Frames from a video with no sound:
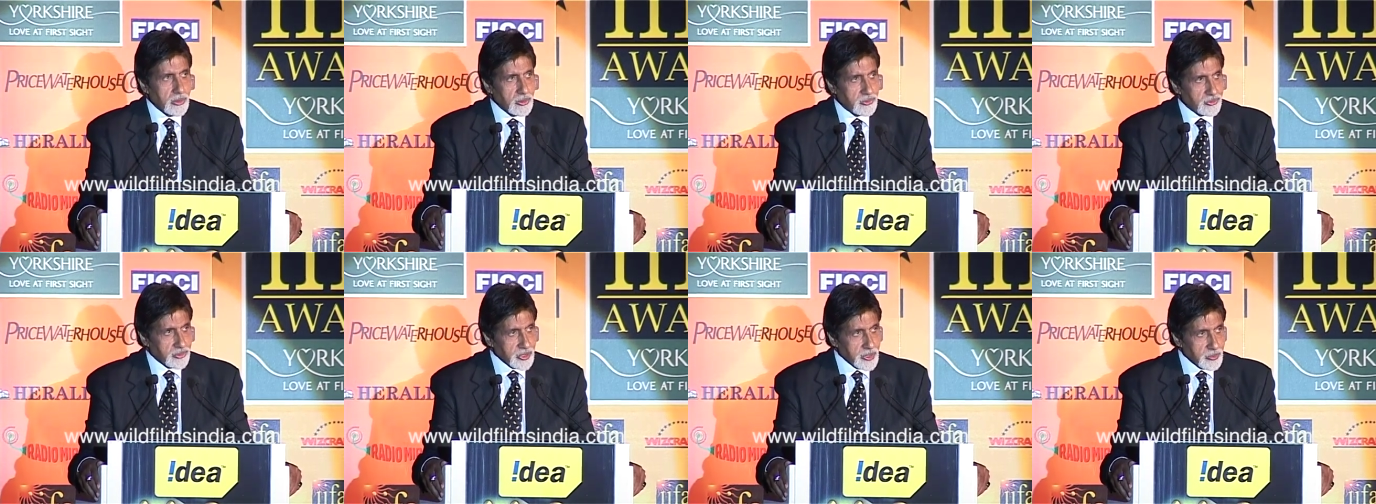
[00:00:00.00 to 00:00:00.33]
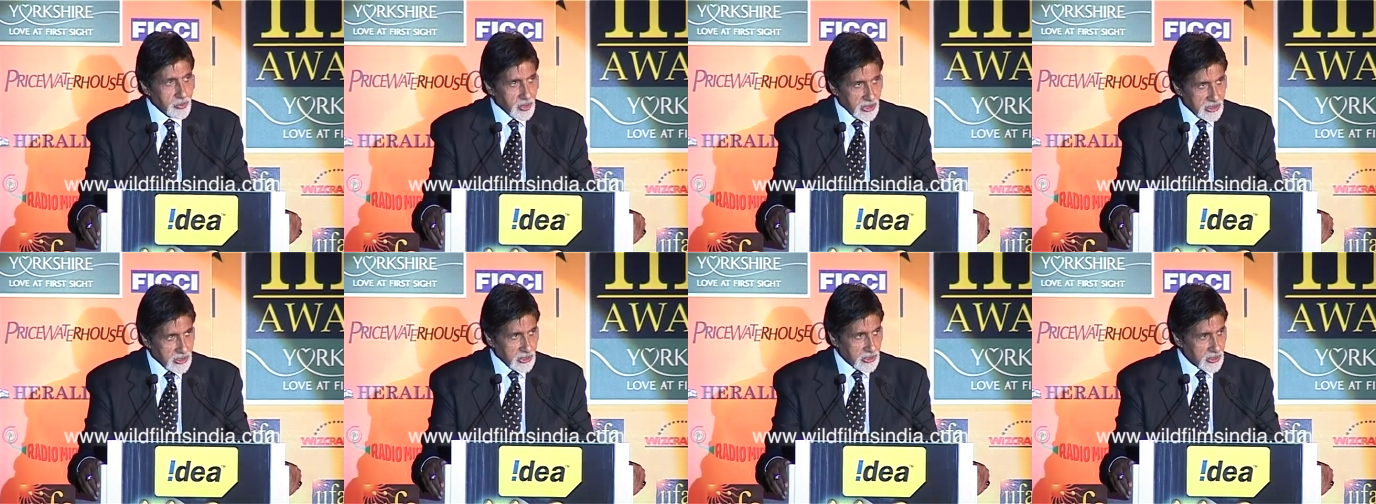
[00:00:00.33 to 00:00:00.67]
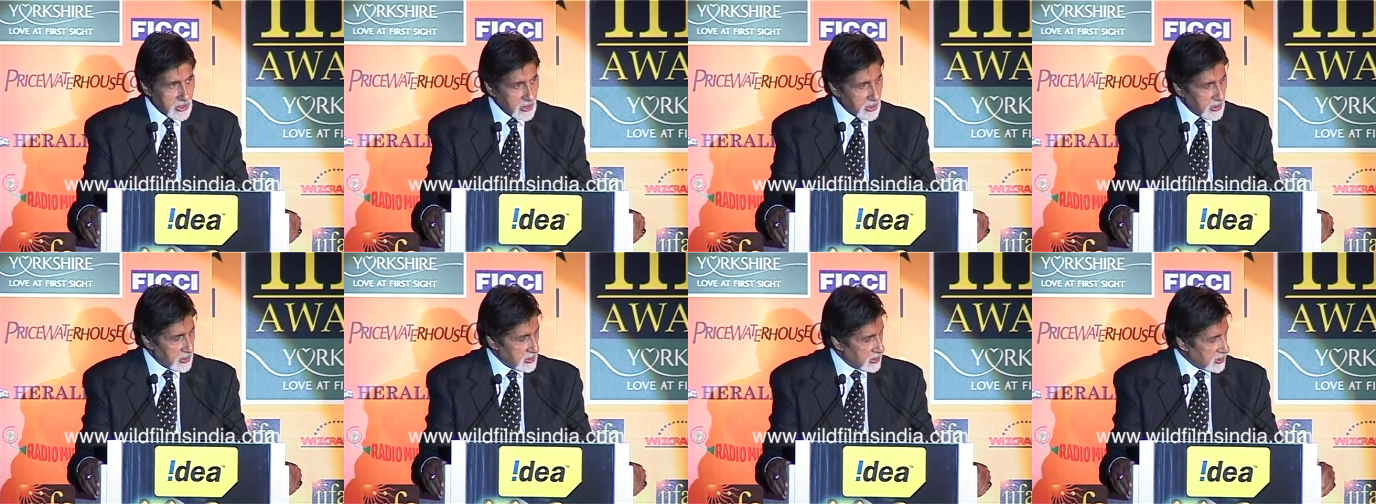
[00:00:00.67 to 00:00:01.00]
the three
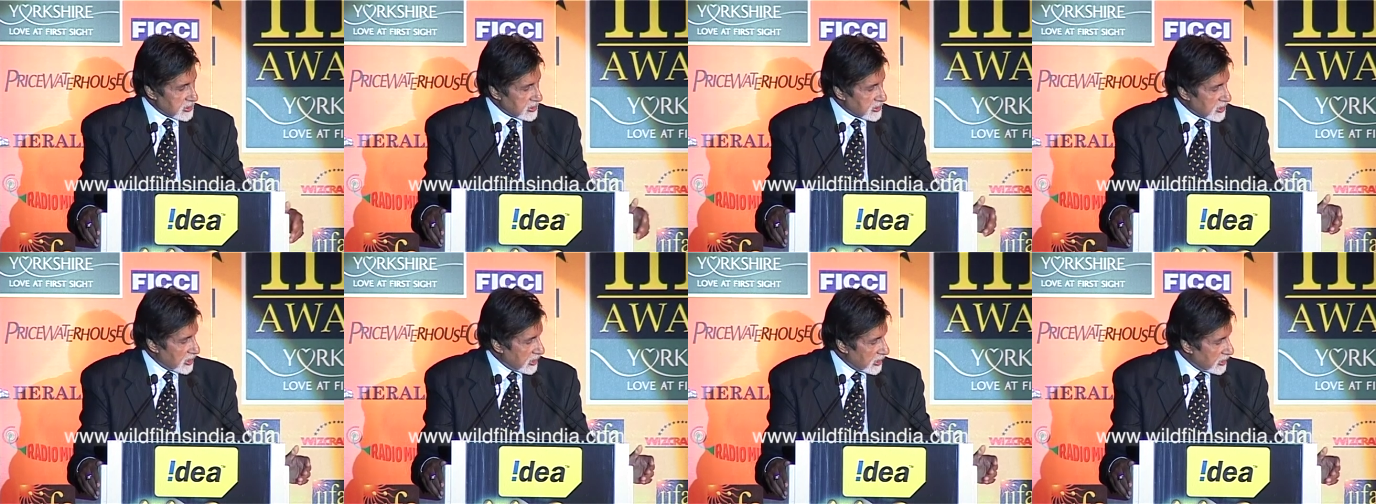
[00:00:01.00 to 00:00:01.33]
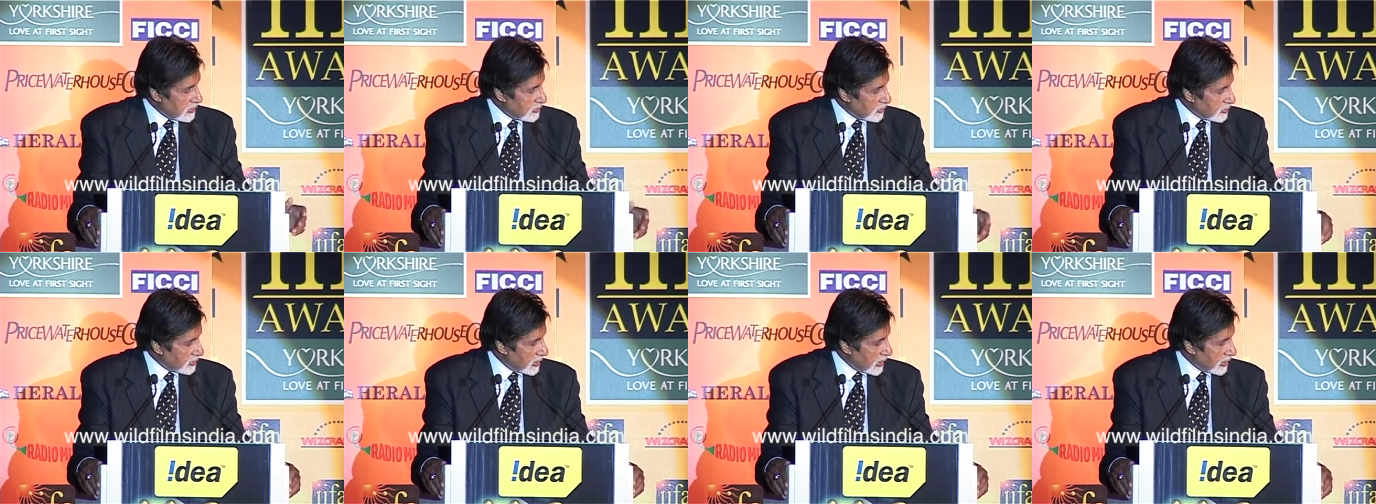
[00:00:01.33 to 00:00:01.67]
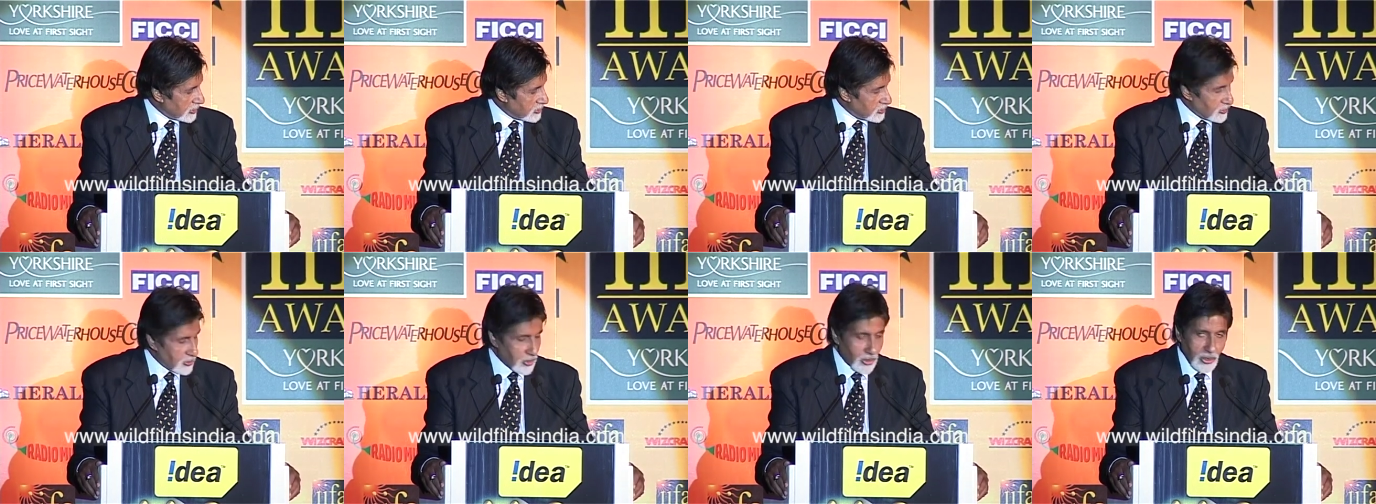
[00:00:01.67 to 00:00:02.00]
musketeers, as I
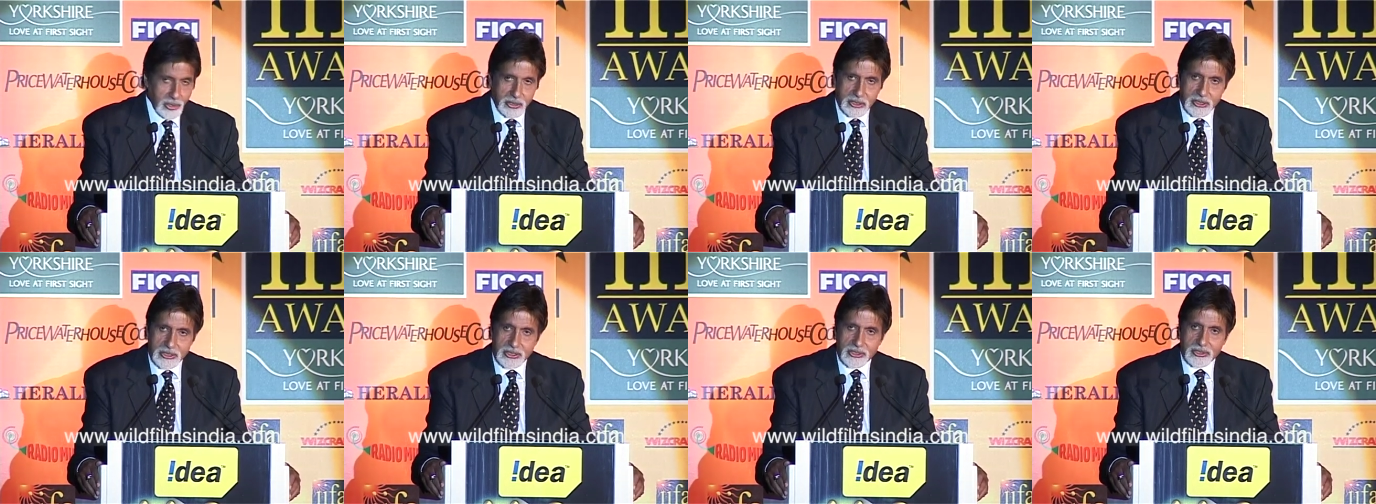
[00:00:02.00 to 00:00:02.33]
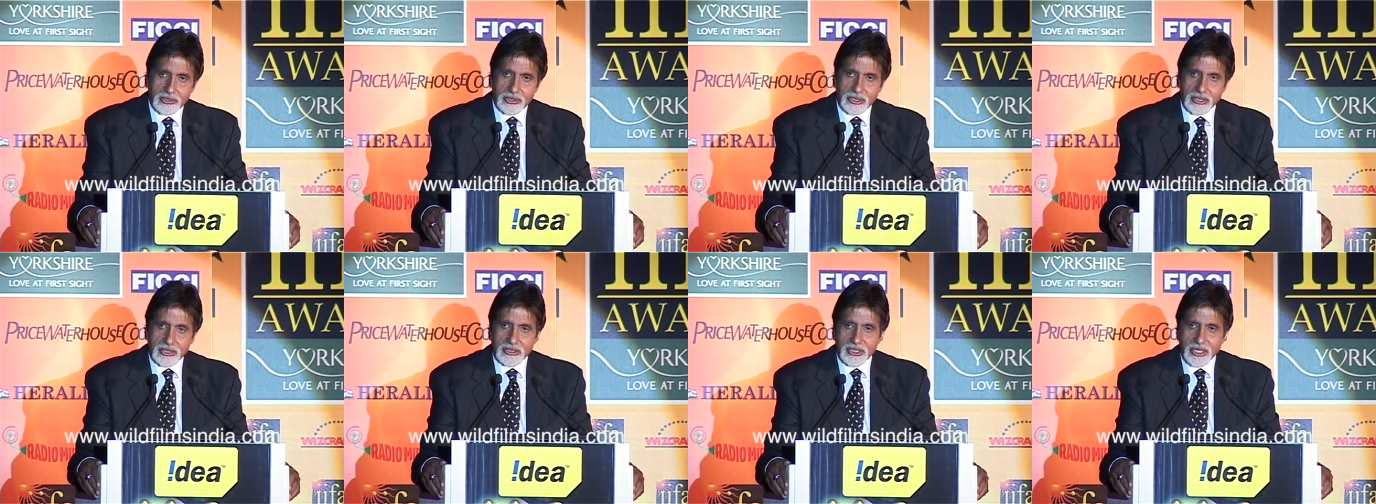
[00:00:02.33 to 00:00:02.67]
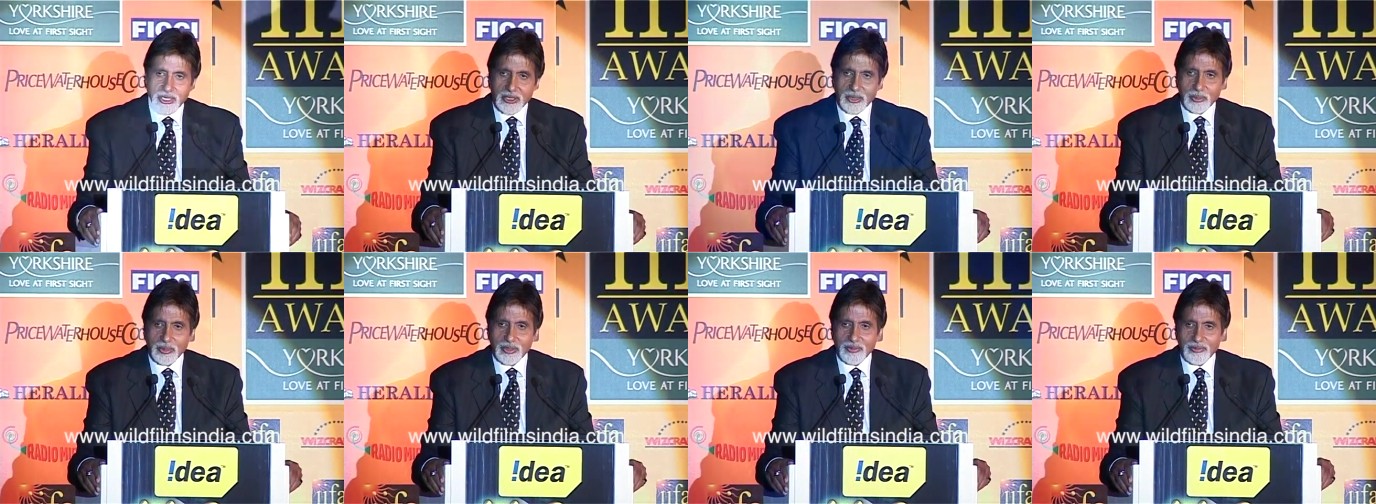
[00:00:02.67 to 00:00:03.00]
like to call these three
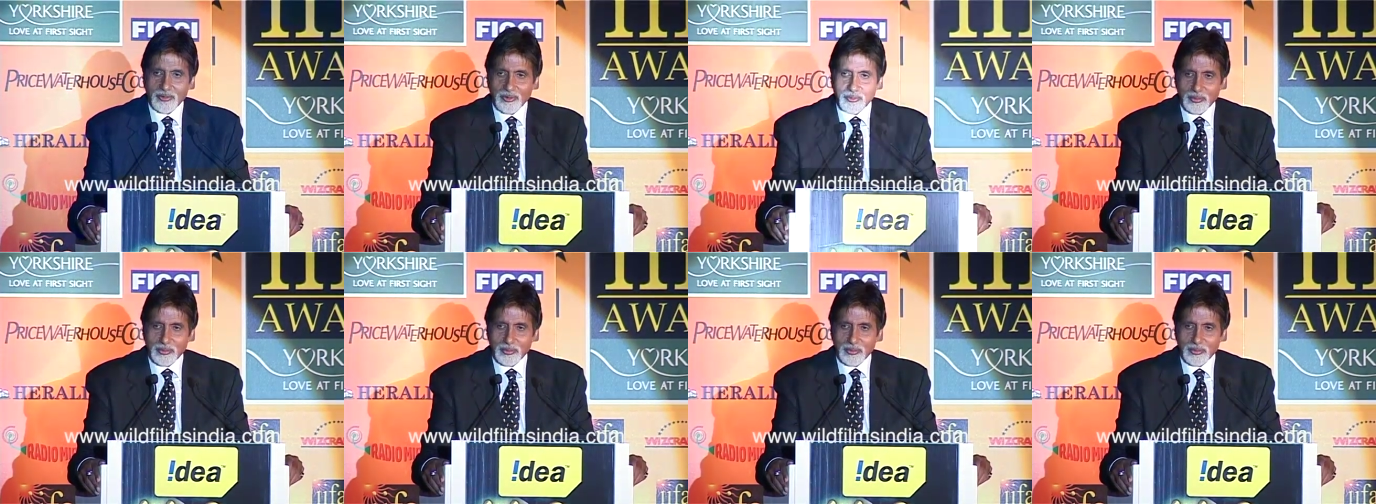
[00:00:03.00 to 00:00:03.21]
gentlemen